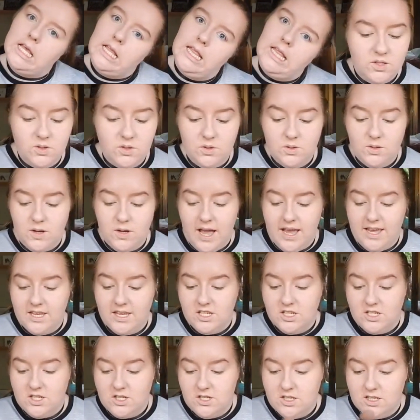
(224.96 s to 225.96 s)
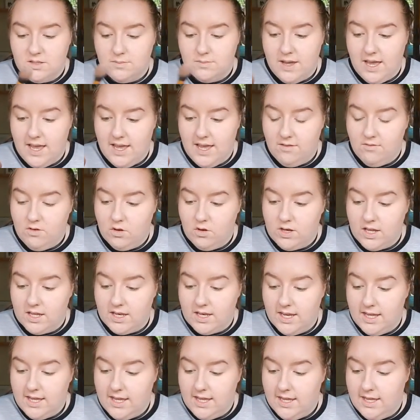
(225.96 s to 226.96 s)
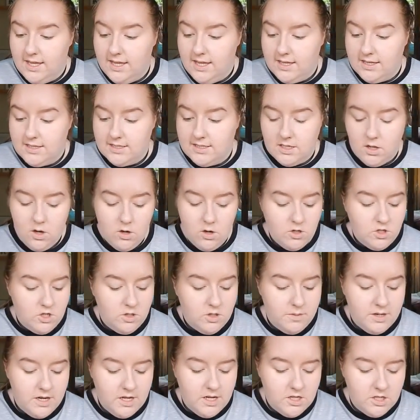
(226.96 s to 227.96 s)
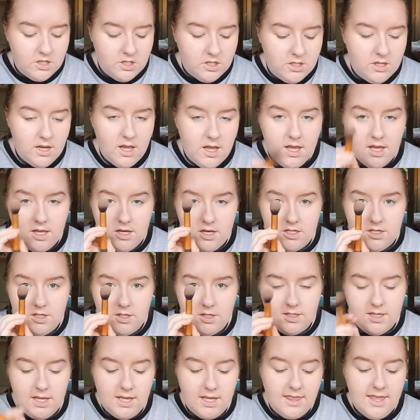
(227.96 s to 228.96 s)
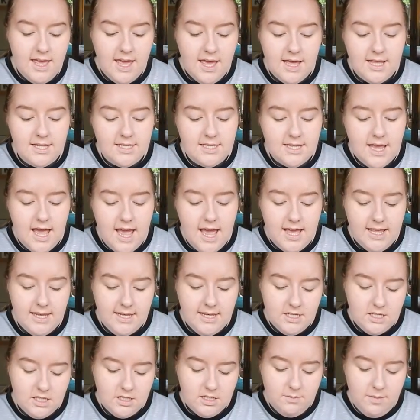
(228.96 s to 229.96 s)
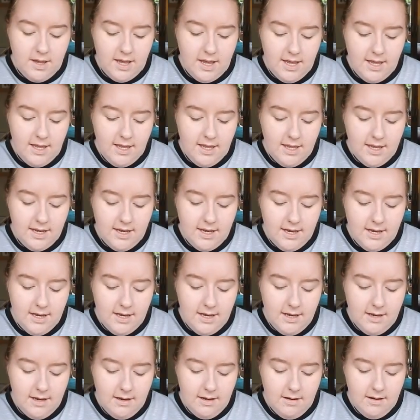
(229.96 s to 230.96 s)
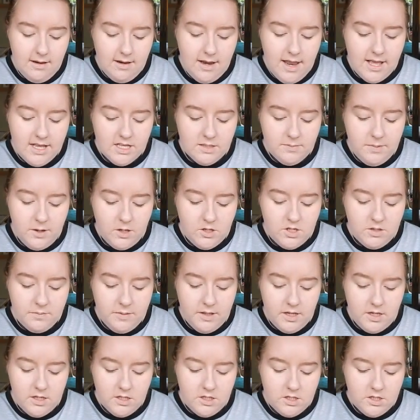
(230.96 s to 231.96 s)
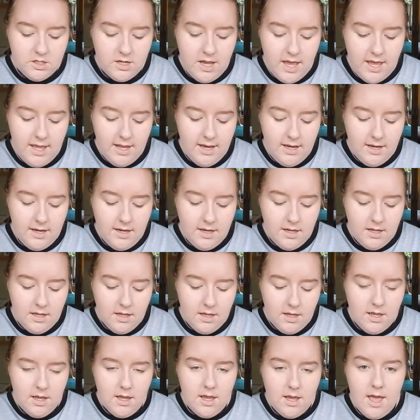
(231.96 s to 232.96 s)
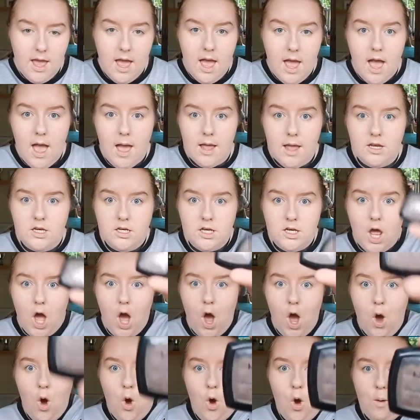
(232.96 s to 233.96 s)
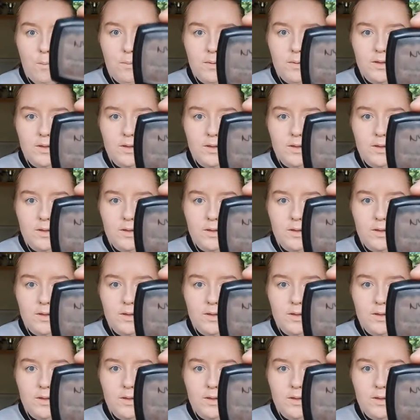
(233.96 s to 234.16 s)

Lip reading: So I just use my Real Techniques contour brush, which looks like that, and just my NYX powder blush in taupe.